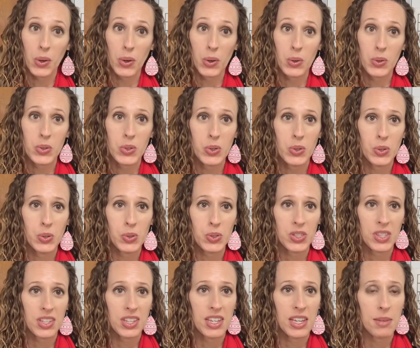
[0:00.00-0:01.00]
Go to
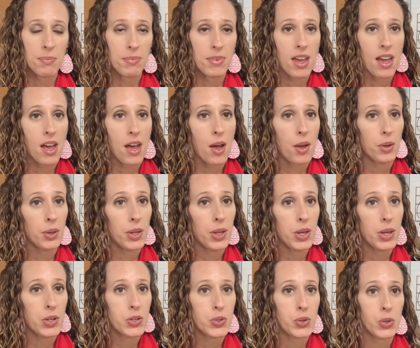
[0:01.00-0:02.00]
sleep now,
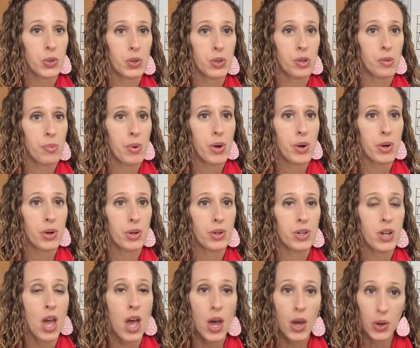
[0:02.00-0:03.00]
little
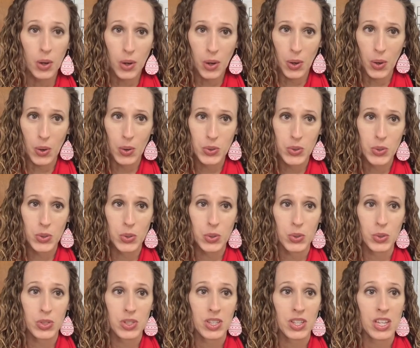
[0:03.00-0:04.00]
bird, go to
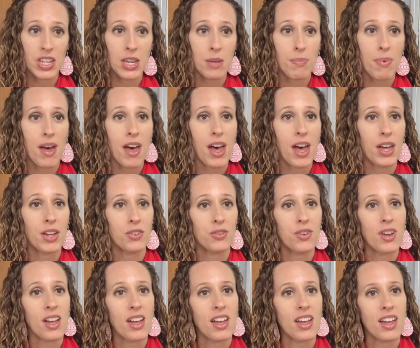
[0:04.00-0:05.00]
sleep and
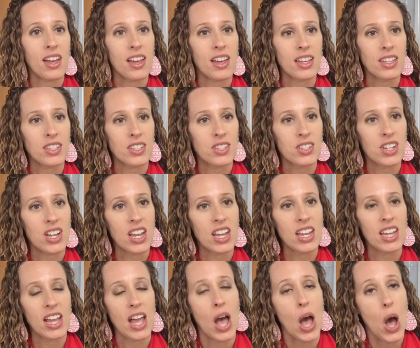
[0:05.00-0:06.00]
rest
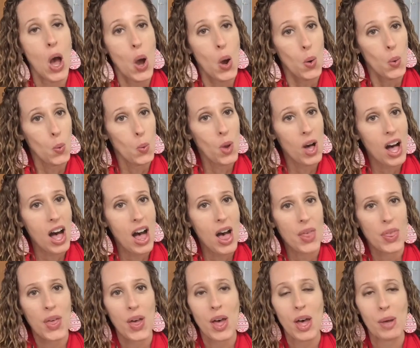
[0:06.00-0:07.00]
ye,
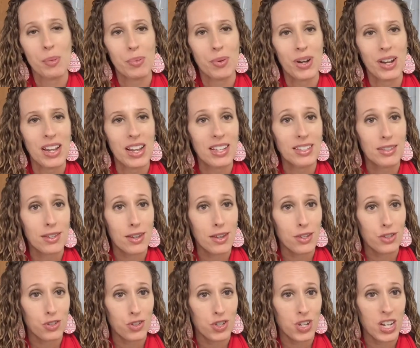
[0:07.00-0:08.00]
while the
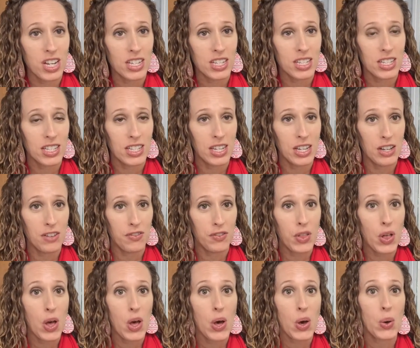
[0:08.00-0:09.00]
breezes gently
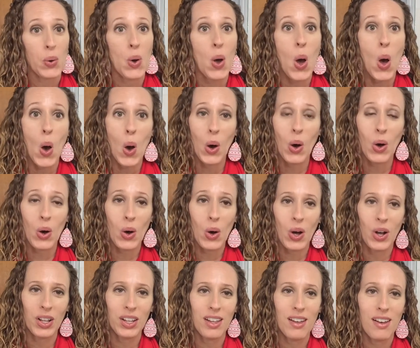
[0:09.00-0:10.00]
flow
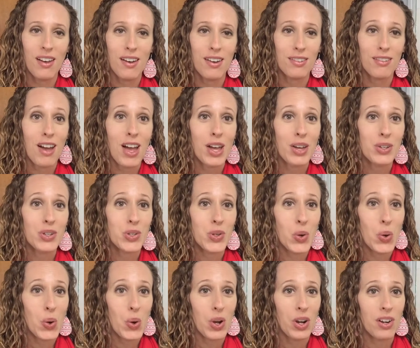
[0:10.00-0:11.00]
all around
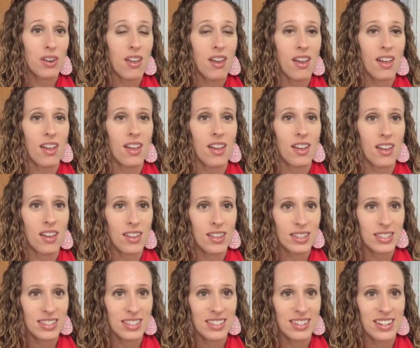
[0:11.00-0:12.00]
your
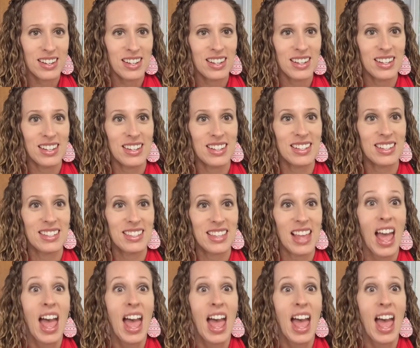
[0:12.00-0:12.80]
nesties.